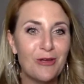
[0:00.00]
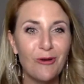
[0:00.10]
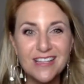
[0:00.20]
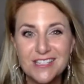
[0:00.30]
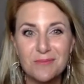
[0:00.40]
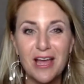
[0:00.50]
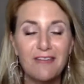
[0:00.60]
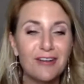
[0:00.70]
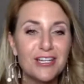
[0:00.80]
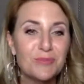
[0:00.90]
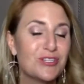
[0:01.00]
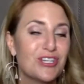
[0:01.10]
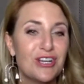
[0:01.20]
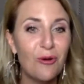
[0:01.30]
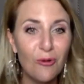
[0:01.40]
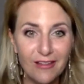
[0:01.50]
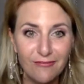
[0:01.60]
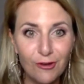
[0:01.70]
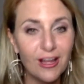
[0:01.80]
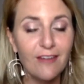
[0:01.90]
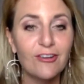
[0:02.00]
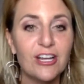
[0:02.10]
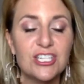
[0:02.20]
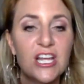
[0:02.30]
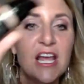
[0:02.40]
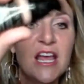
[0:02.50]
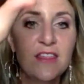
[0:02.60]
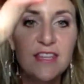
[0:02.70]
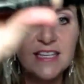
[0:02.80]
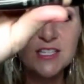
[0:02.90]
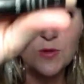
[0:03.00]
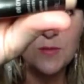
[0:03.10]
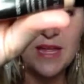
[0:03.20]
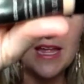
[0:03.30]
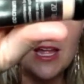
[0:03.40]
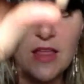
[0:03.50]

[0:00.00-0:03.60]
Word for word: you want some coverage, but you don't want full coverage. This would be